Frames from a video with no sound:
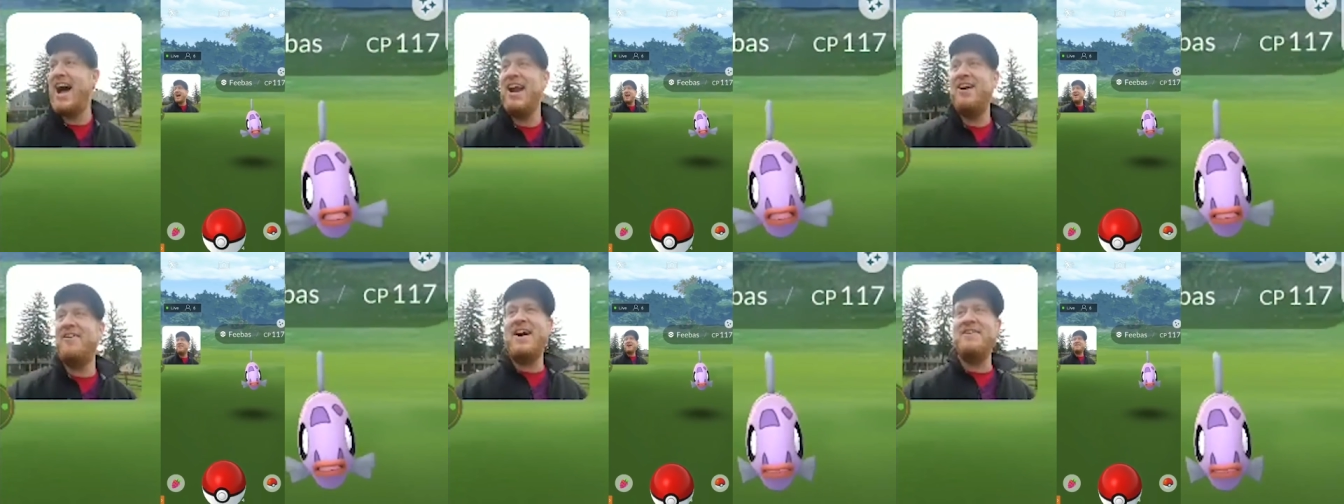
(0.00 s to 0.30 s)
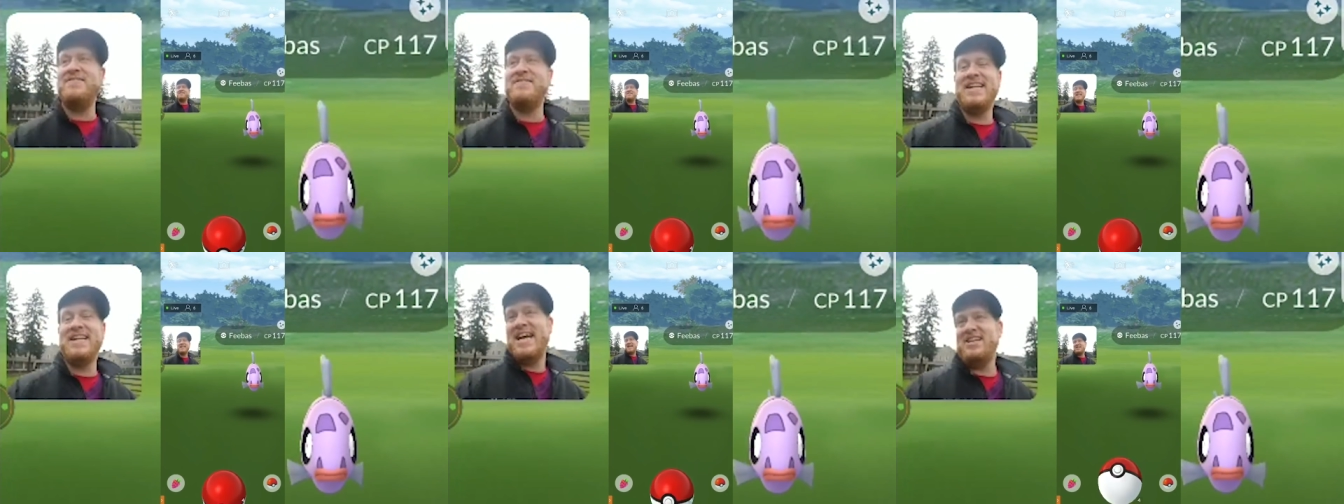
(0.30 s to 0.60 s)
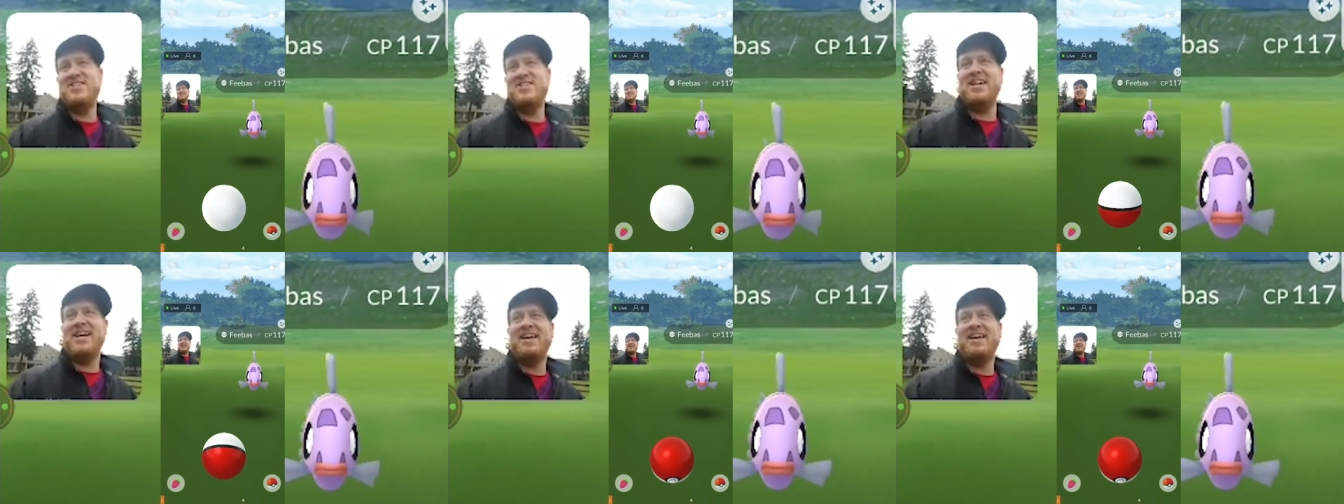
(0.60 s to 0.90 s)
I don't have to
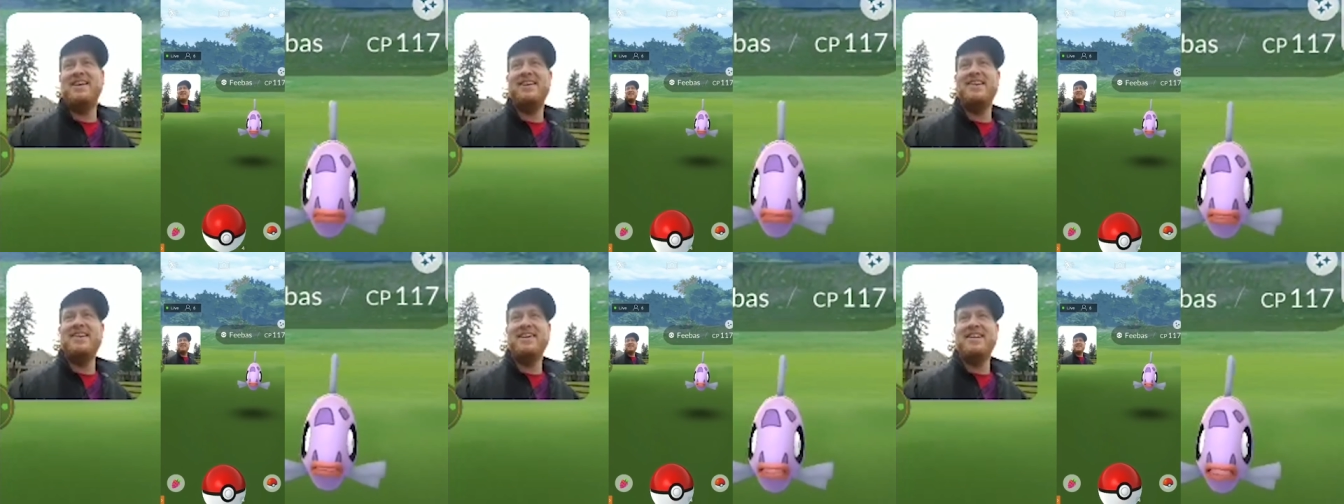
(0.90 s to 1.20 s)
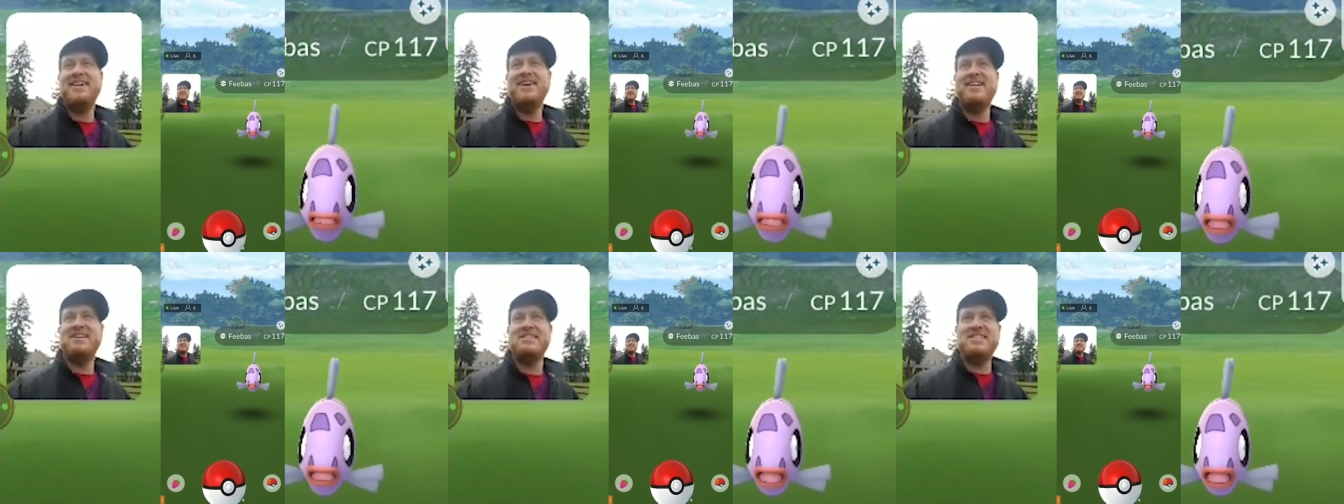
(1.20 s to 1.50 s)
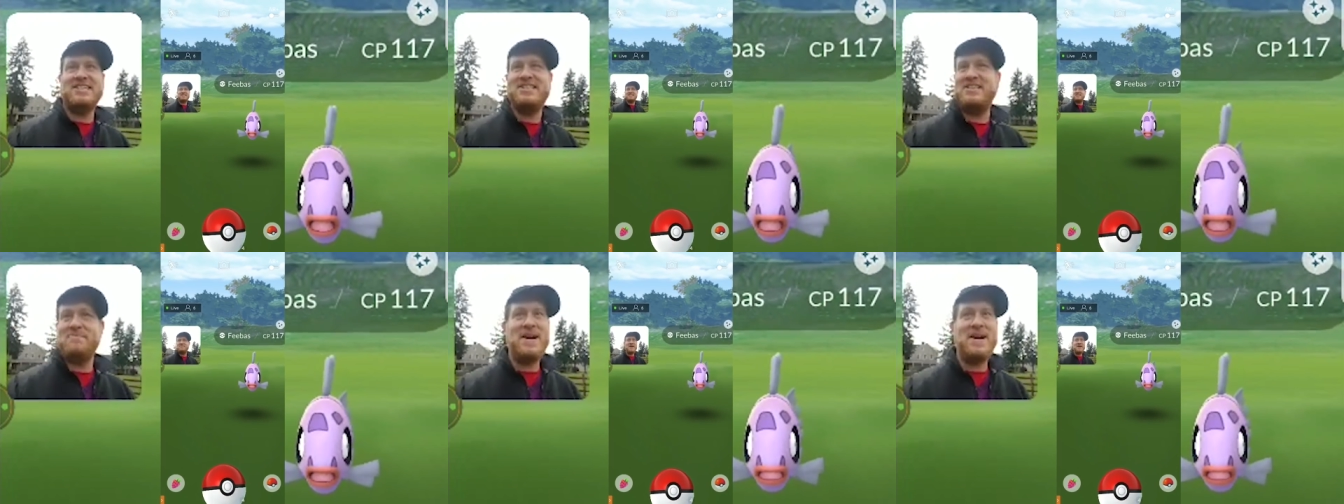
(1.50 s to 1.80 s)
catch it,
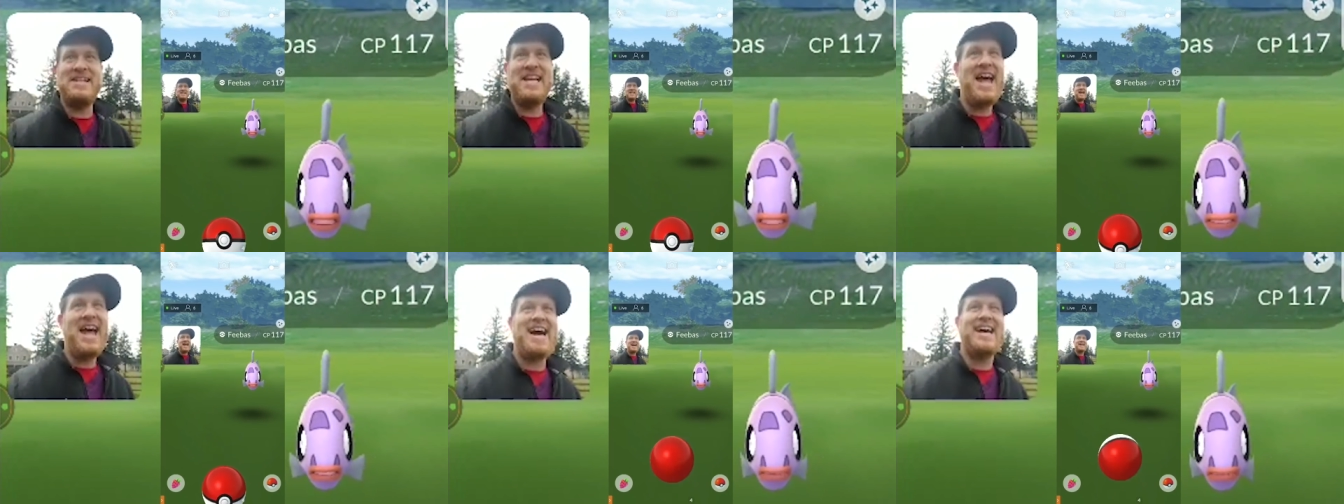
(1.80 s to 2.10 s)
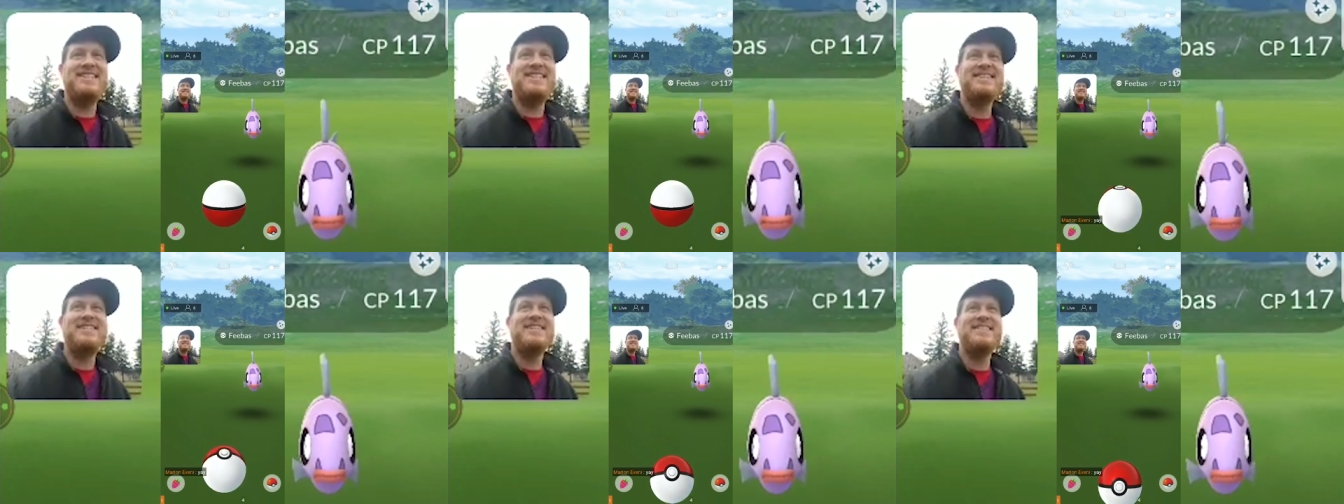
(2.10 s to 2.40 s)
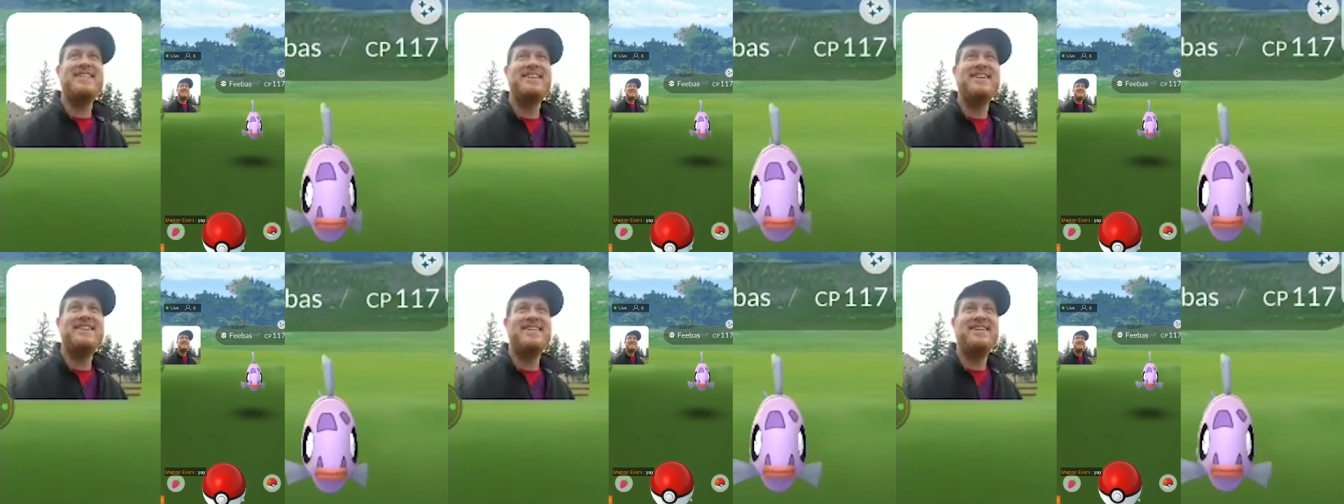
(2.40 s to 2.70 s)
because it's in my tasks.